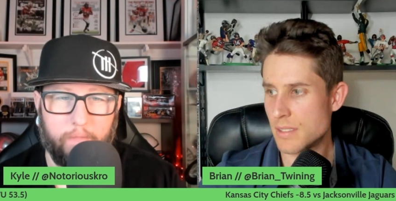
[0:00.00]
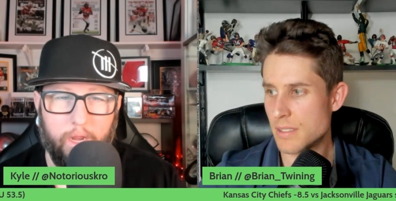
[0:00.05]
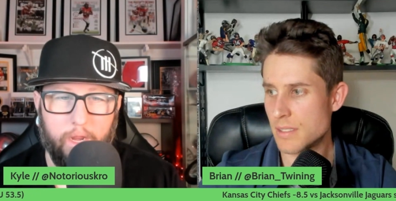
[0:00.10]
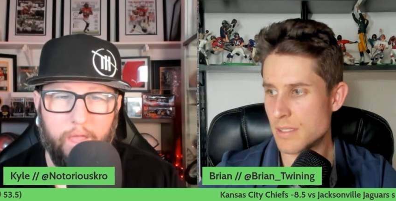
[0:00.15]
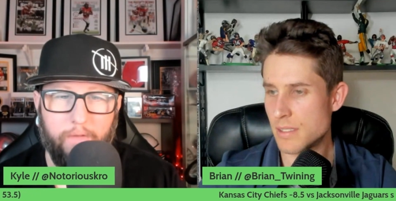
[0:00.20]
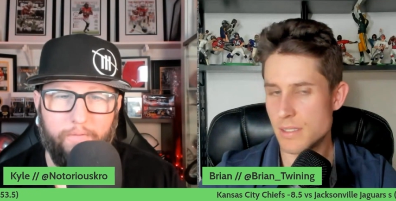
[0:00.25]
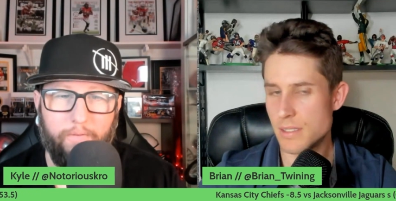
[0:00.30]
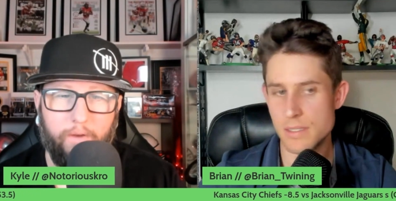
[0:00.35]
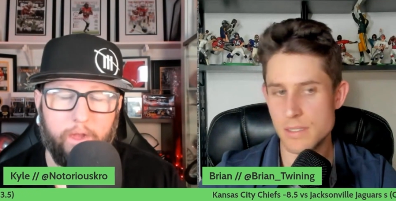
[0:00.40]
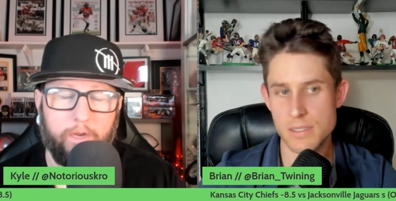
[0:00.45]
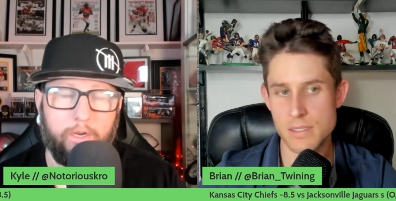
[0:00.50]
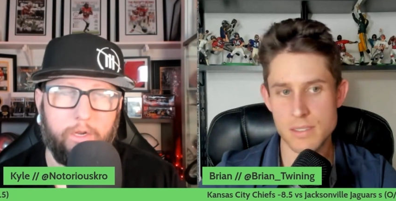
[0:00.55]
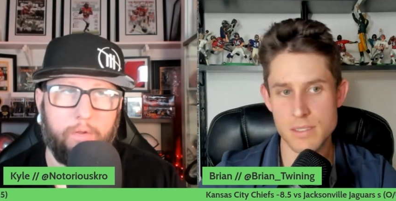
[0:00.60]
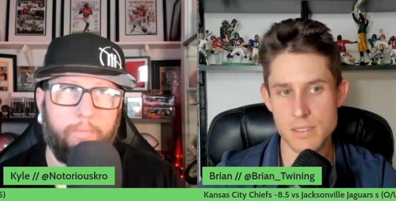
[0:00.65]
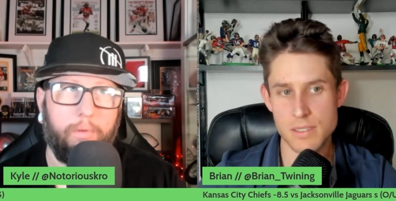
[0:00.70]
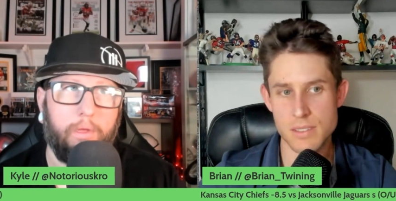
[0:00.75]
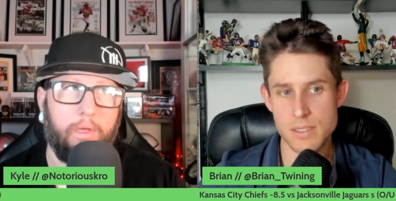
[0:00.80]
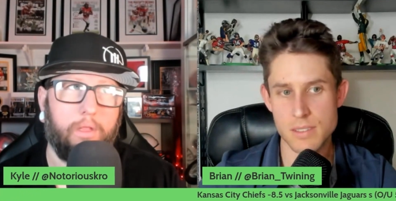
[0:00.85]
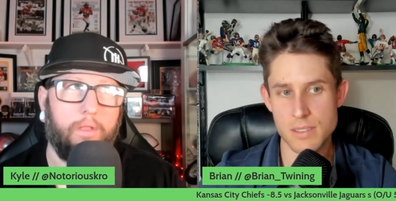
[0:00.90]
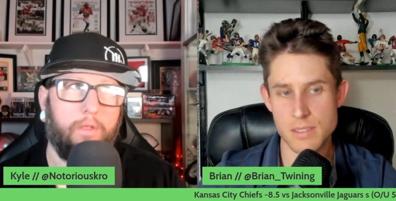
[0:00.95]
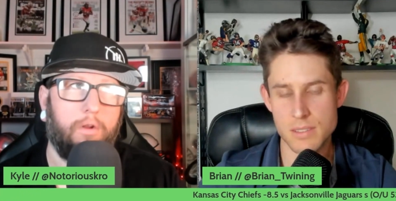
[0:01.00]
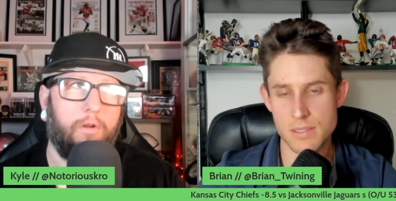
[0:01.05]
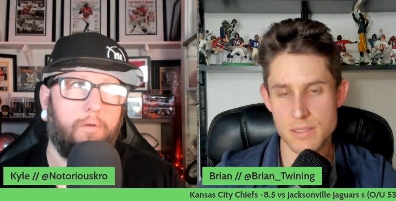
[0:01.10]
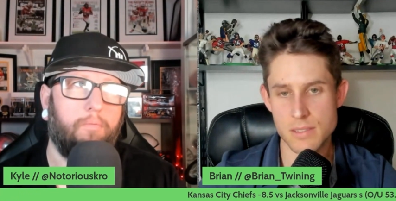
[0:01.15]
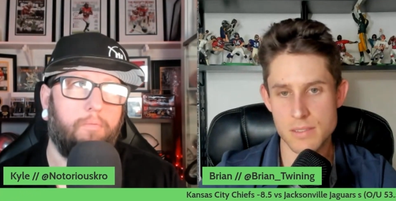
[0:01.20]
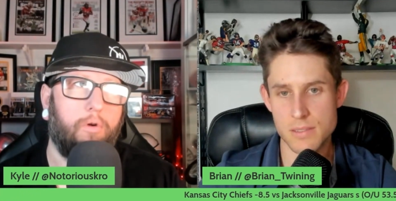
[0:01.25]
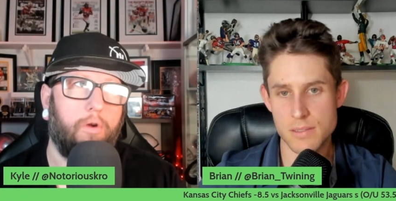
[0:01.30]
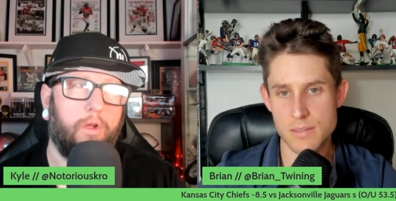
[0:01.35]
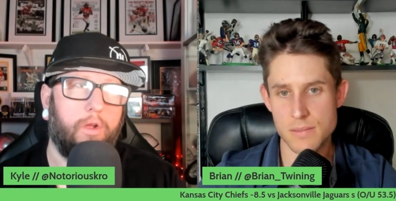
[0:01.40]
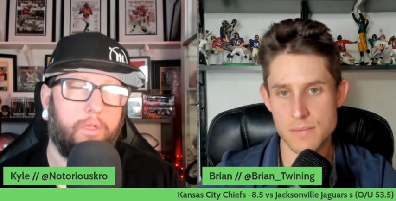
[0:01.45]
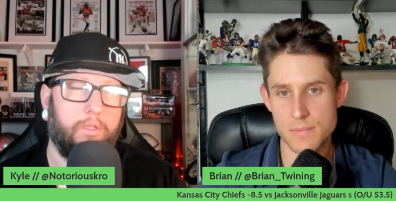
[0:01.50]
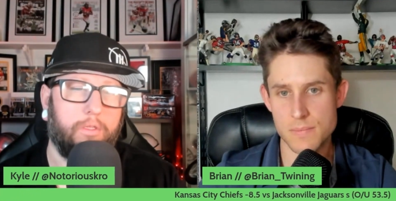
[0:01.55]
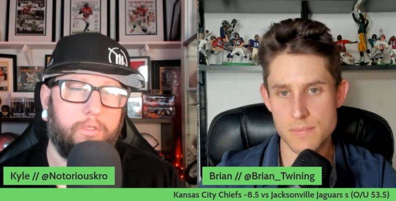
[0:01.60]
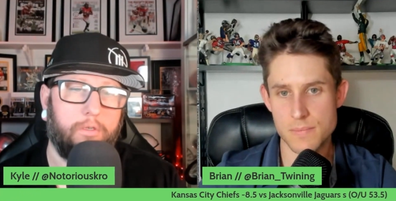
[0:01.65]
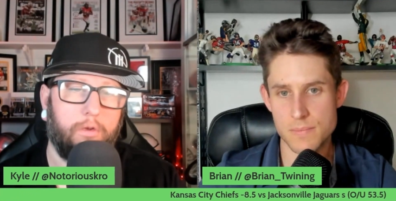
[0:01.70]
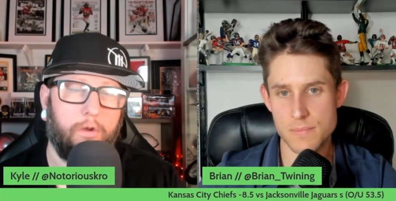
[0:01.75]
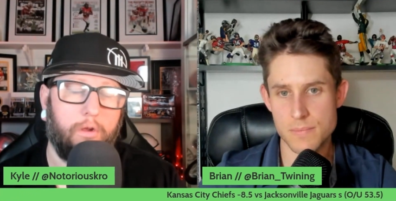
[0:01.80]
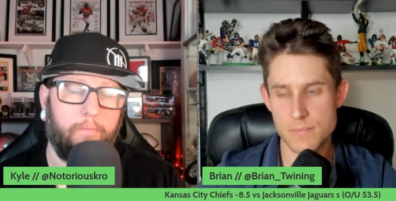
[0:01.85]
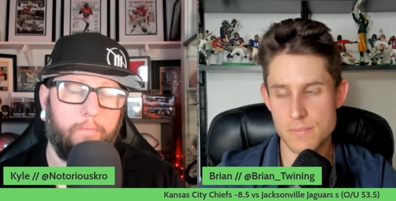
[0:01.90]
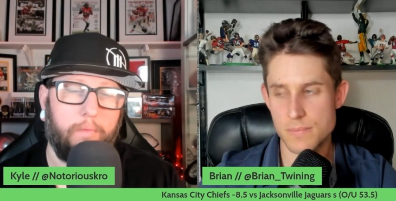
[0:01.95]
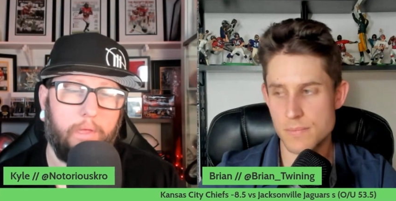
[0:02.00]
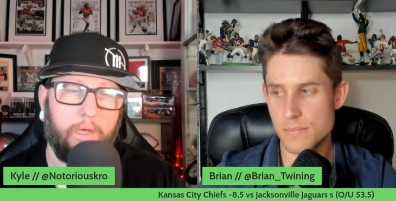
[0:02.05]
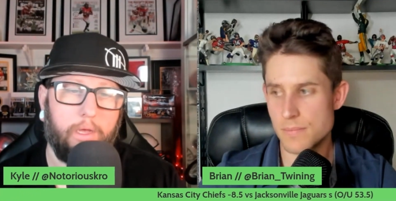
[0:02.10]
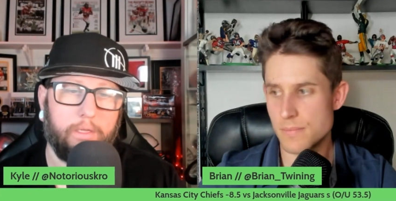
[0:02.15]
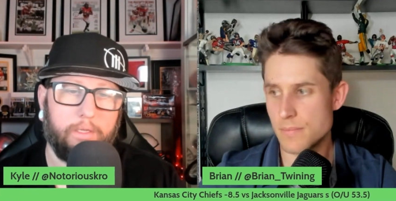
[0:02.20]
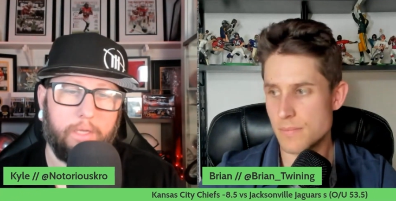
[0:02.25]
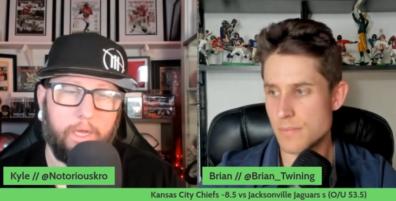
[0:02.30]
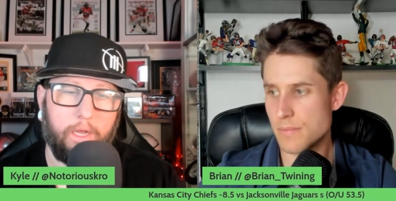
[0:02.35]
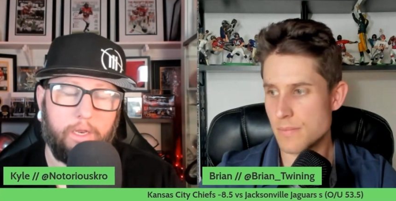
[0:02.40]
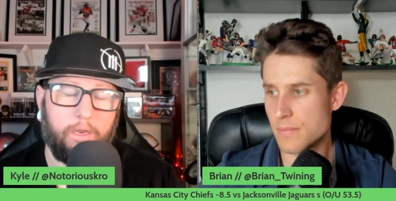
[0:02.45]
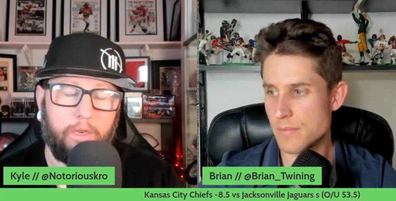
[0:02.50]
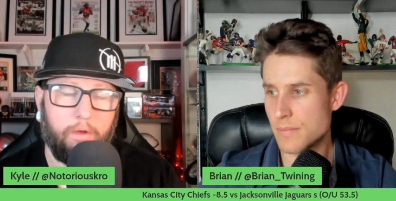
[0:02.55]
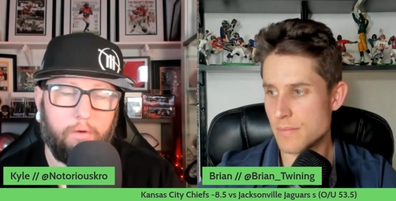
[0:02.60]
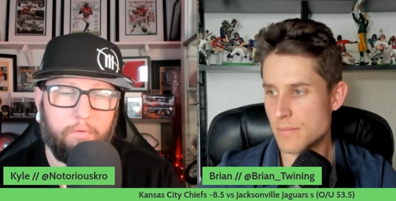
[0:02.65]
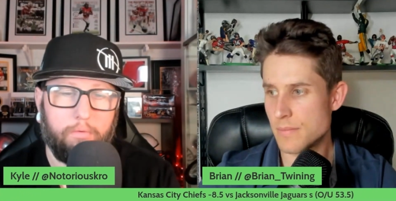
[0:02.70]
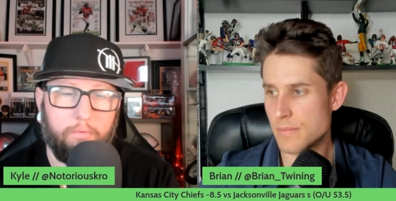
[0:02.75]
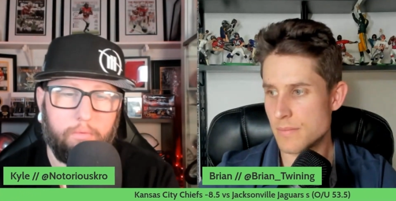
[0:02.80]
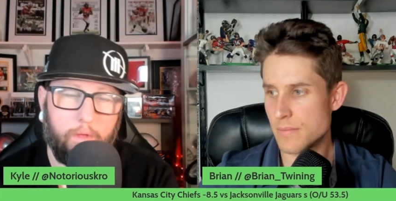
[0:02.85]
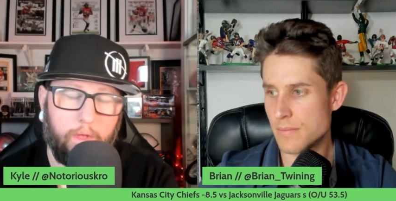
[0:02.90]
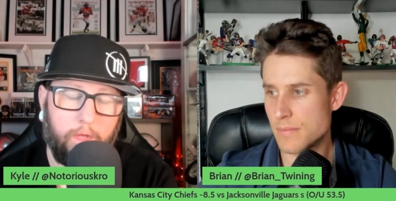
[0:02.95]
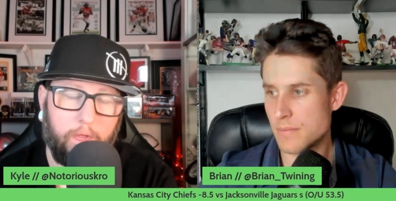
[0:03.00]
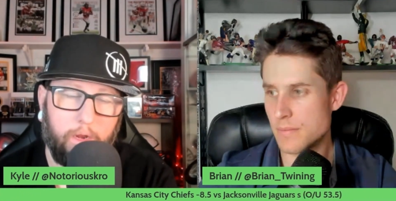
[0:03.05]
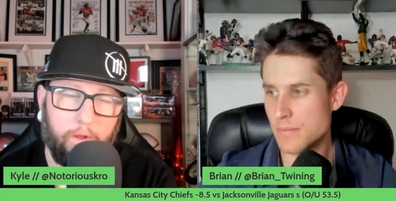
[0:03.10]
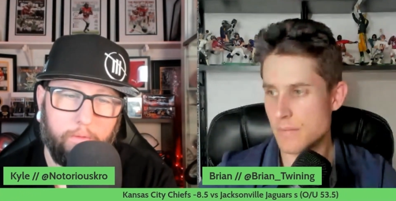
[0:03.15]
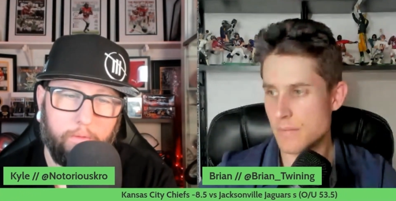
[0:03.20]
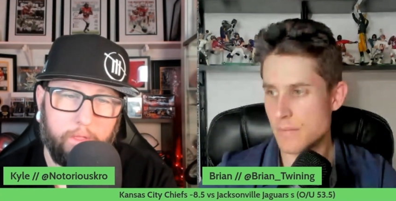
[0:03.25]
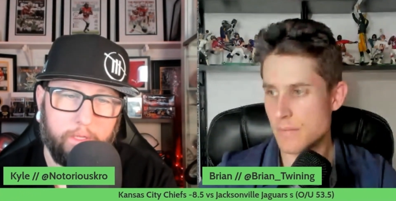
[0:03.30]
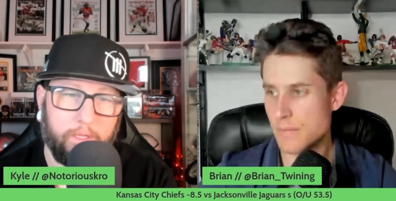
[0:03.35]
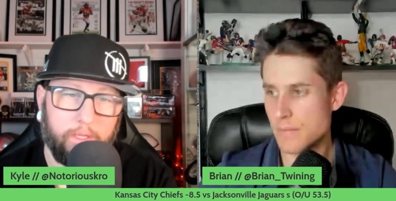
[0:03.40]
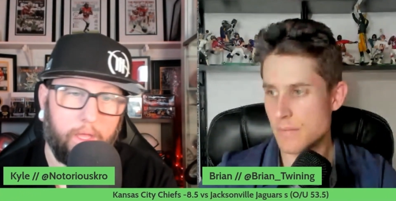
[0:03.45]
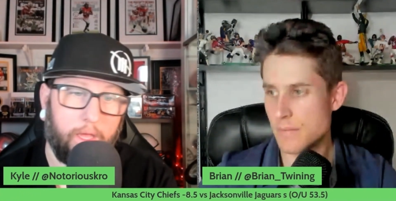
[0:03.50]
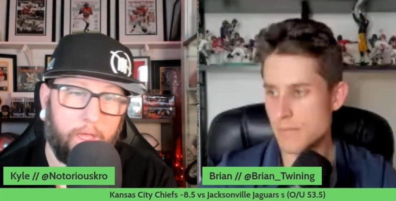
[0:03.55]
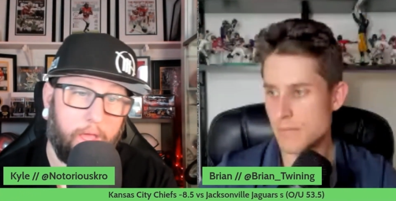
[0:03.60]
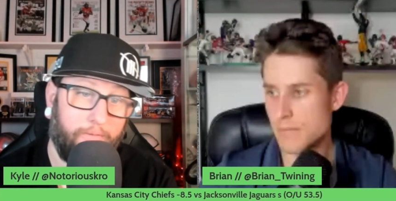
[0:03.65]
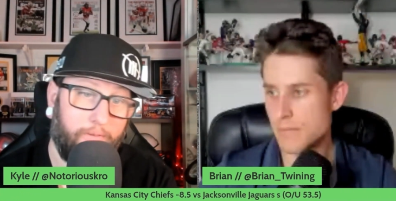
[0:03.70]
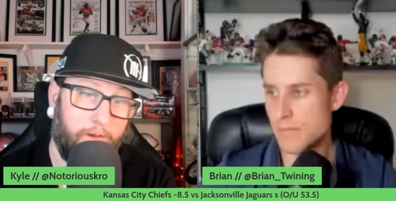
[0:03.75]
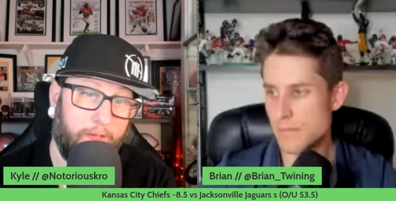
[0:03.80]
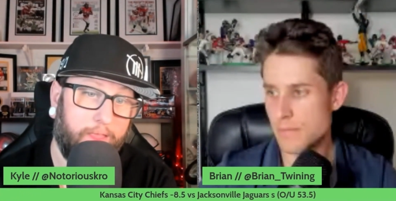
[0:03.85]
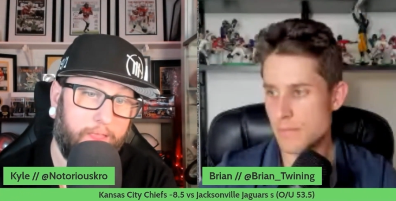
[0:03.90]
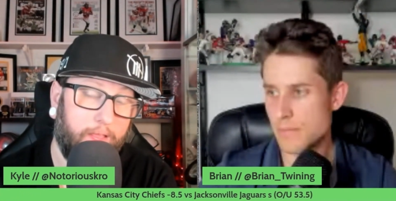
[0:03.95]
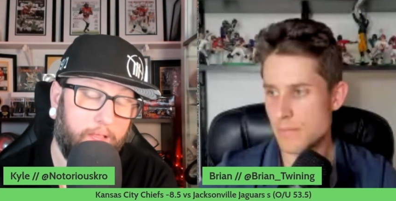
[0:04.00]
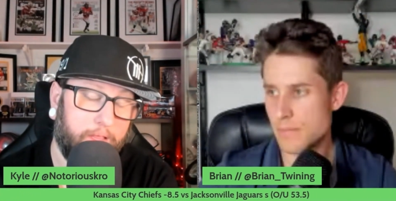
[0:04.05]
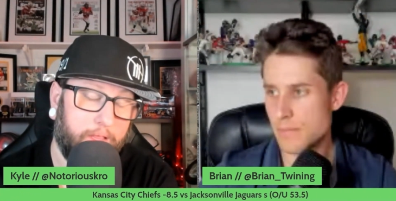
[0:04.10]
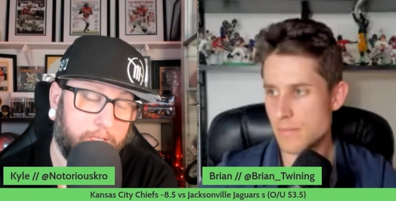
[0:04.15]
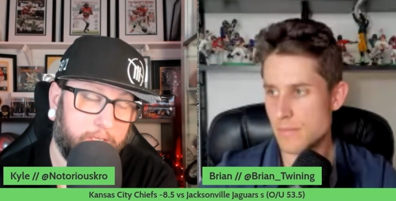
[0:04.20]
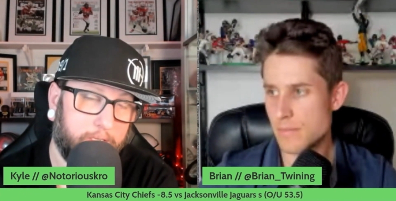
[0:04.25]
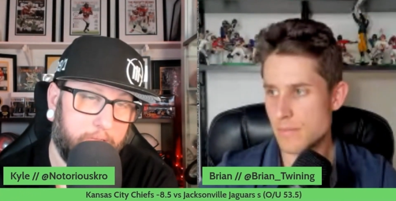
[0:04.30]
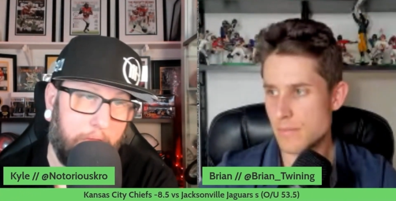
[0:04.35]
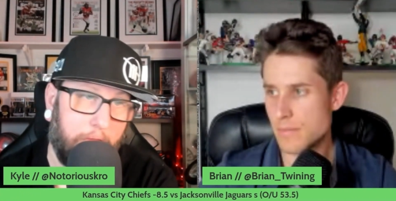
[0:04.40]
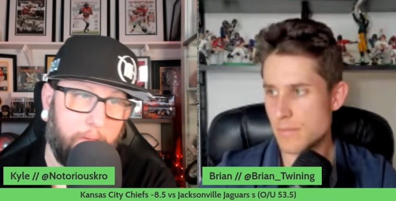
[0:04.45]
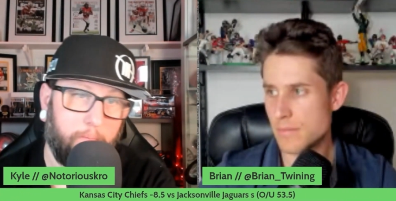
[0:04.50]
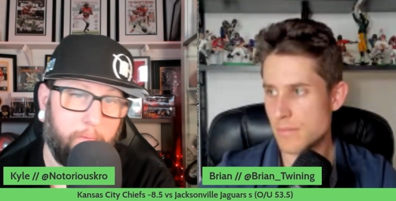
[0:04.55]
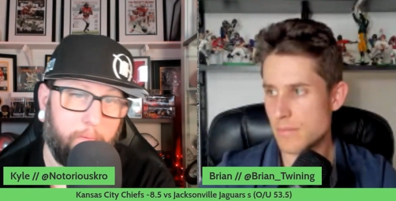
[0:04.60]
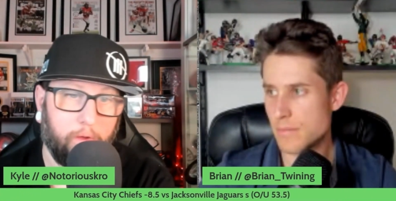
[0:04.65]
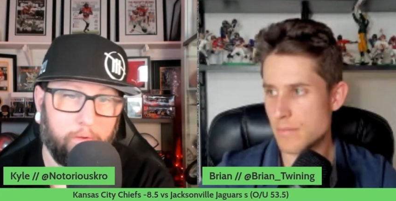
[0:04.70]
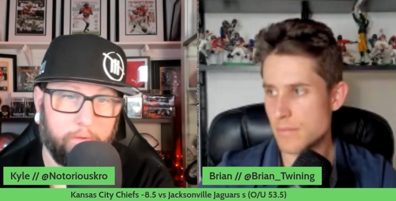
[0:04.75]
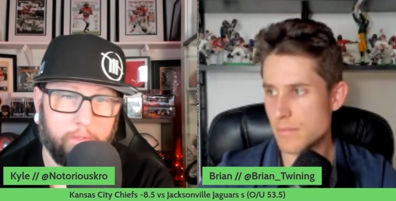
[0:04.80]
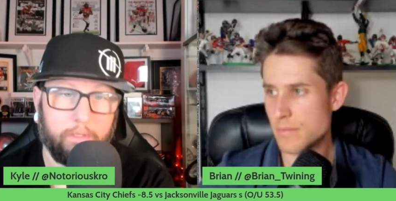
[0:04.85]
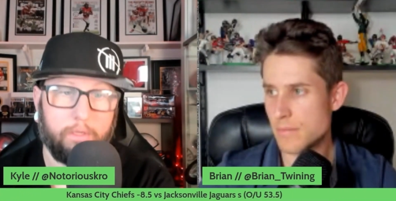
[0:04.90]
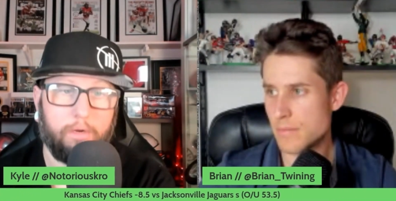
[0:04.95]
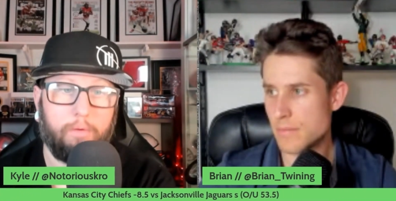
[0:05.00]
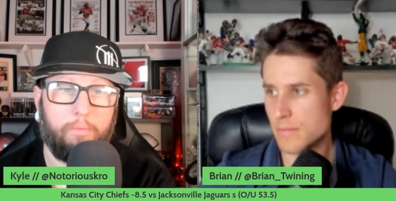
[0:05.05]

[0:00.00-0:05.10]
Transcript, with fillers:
Speaker 1: if I should be a little more concerned because I don't, you know, this like if I think this game goes a little